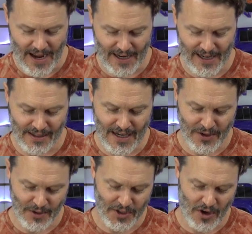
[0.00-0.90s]
I kind of like
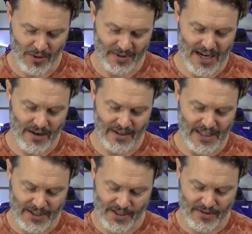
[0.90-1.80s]
the new startup sound.
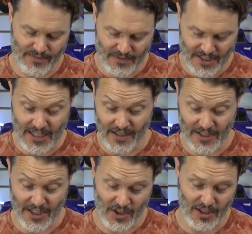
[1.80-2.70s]
It's still
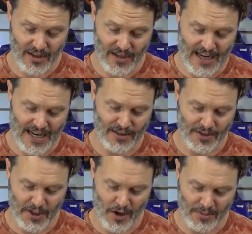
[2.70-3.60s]
essentially the
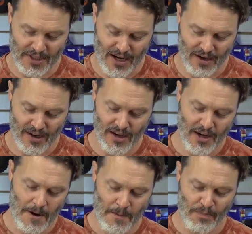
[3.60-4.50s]
Castle startup sound,
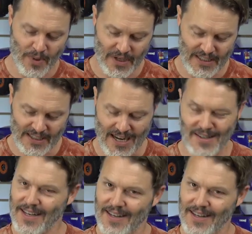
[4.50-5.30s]
but it's kind of